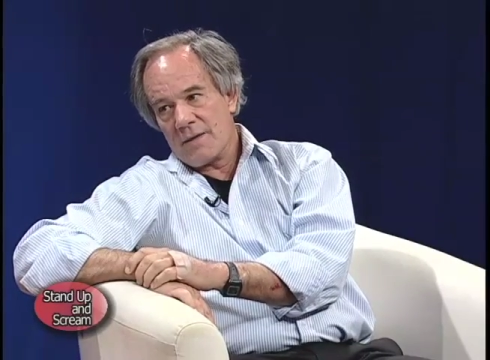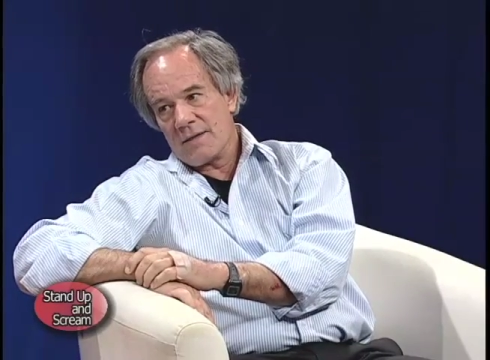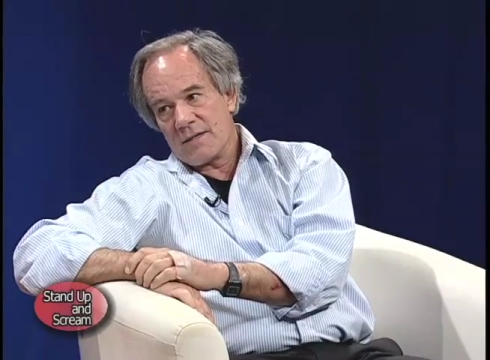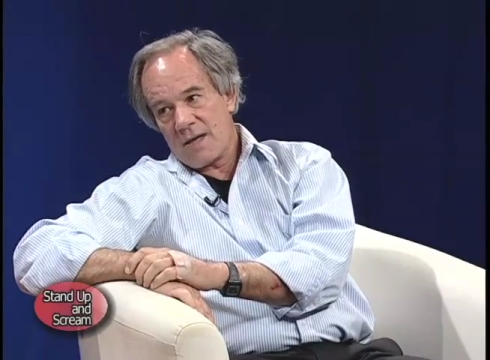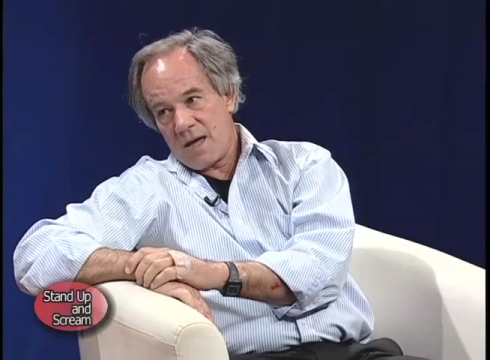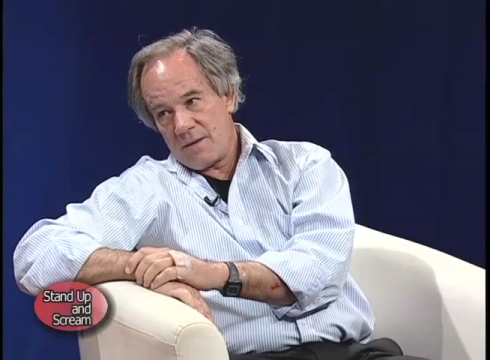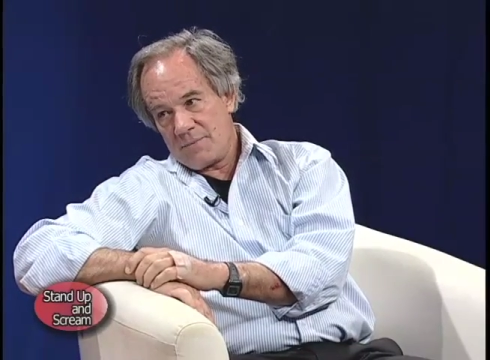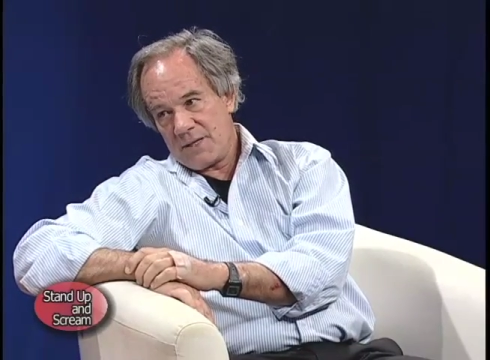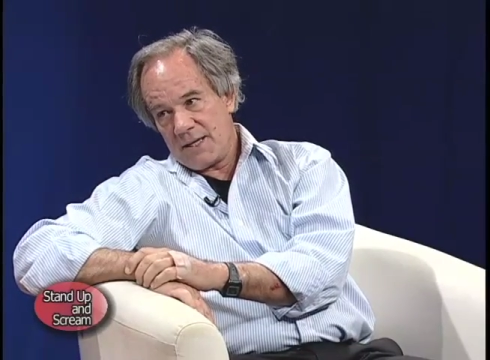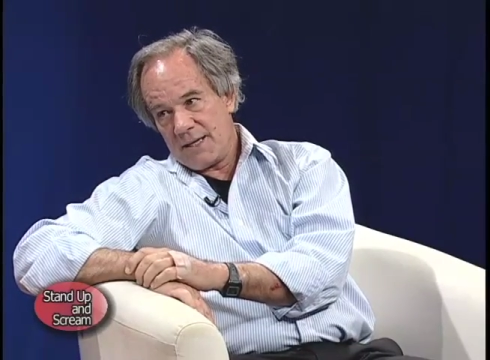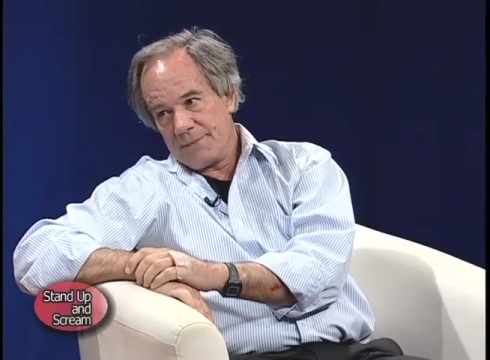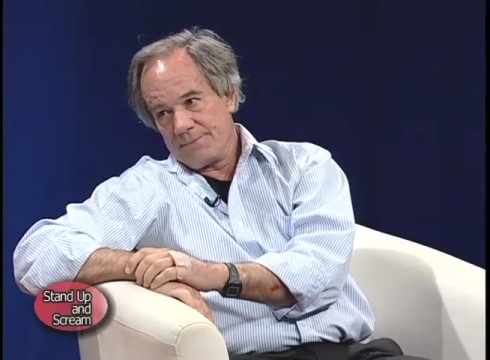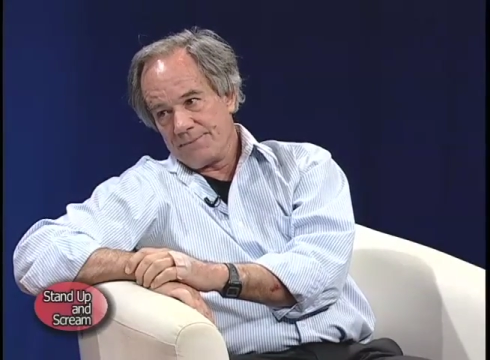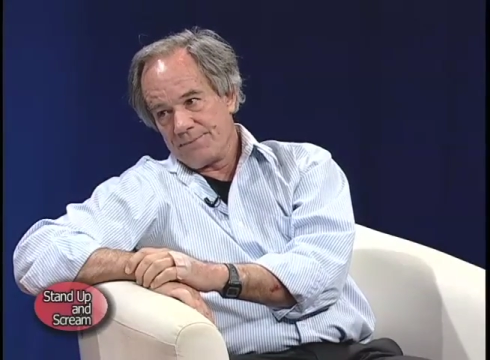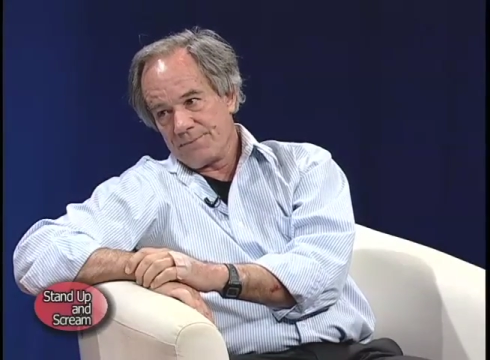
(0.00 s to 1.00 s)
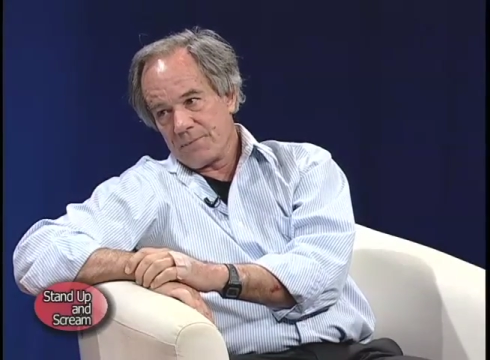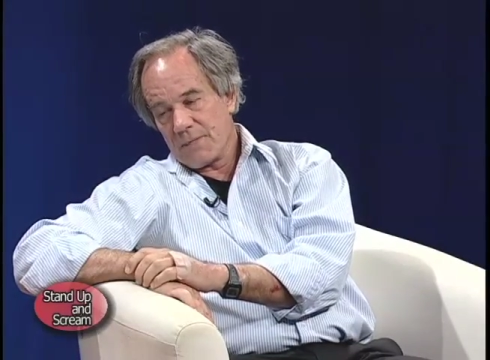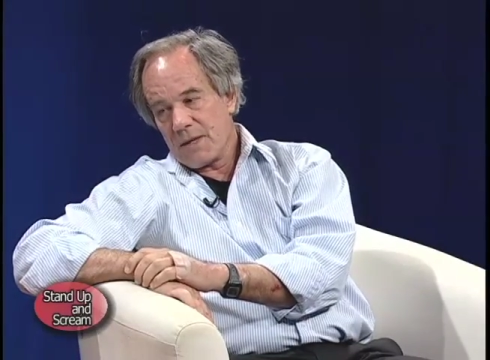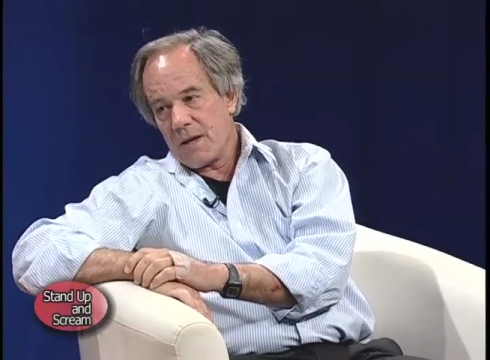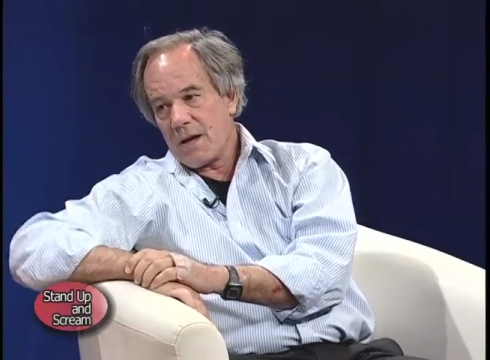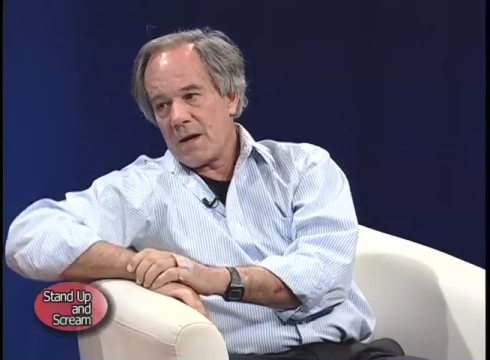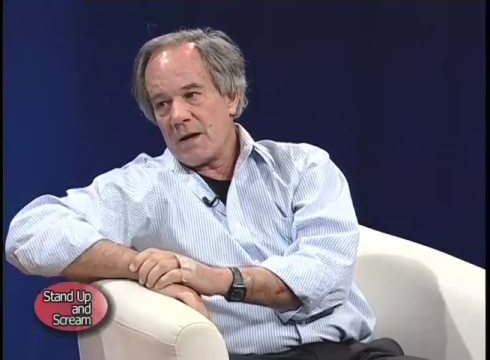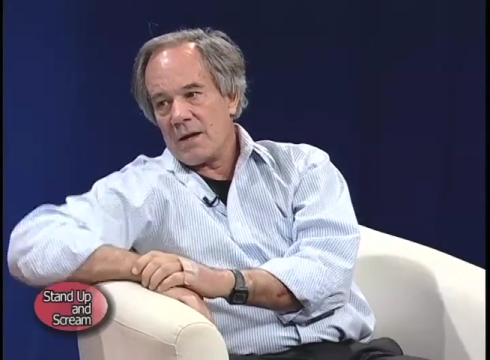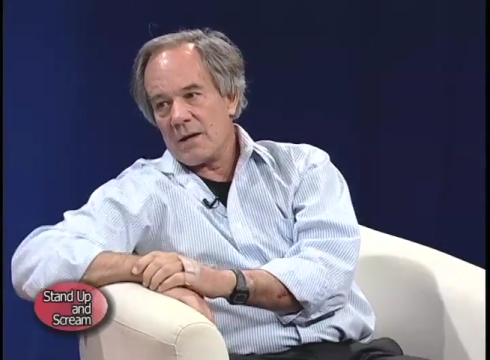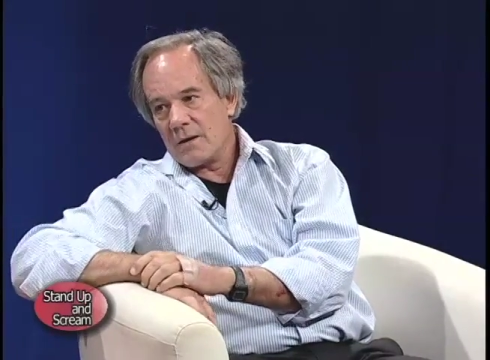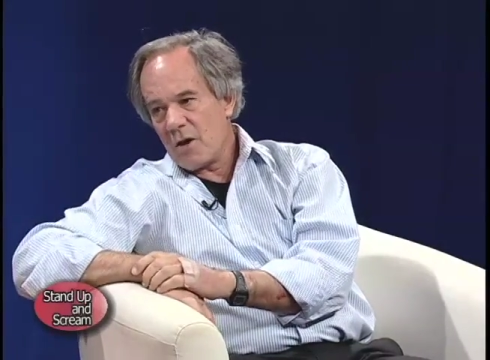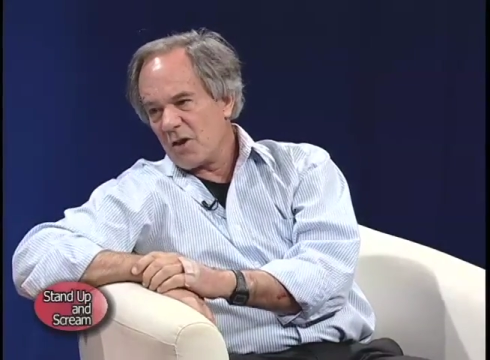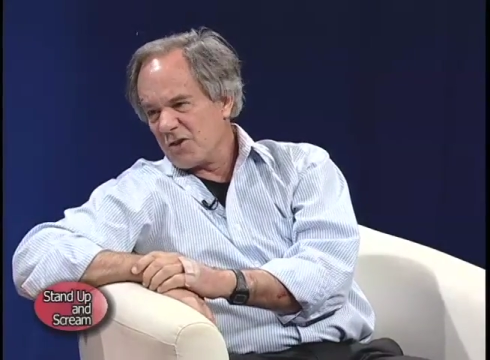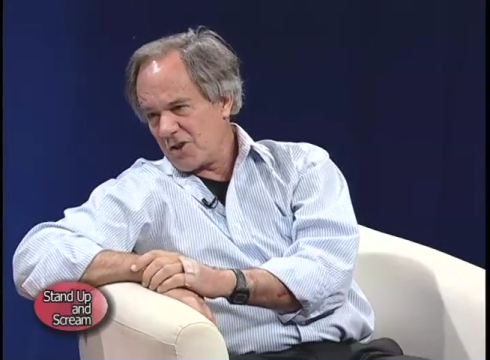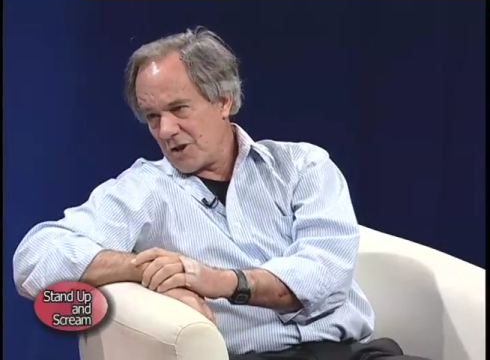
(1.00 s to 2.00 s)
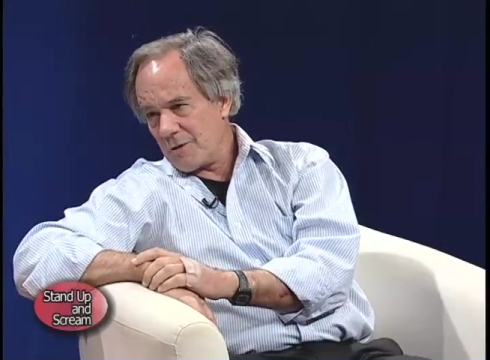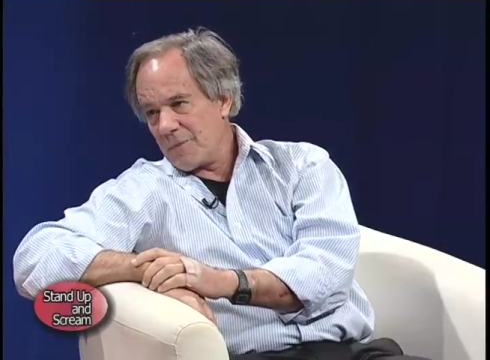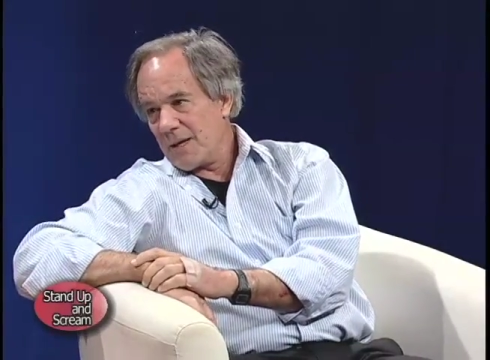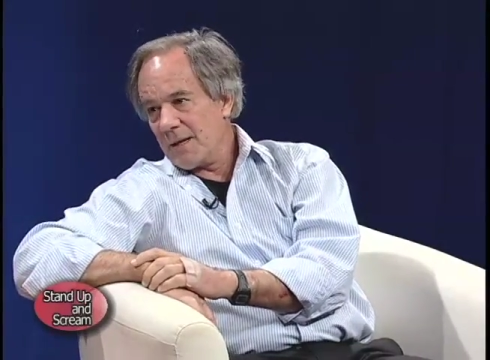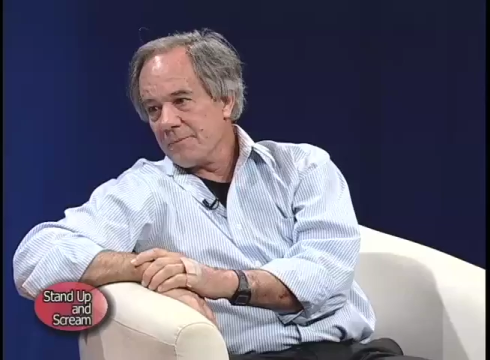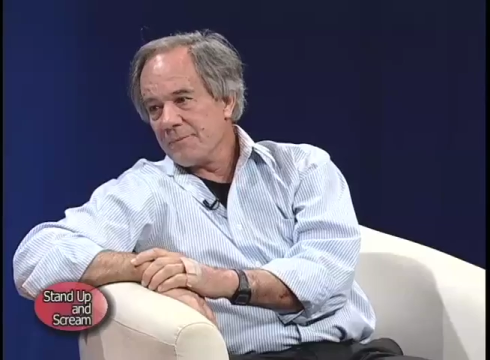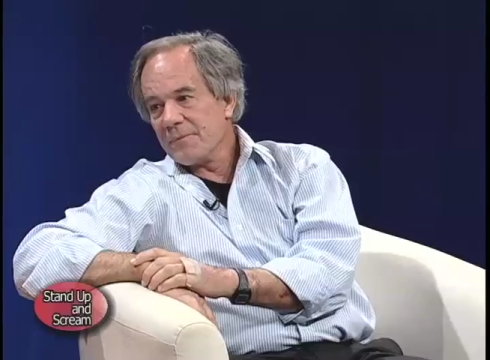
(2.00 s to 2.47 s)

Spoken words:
this company called Turbine,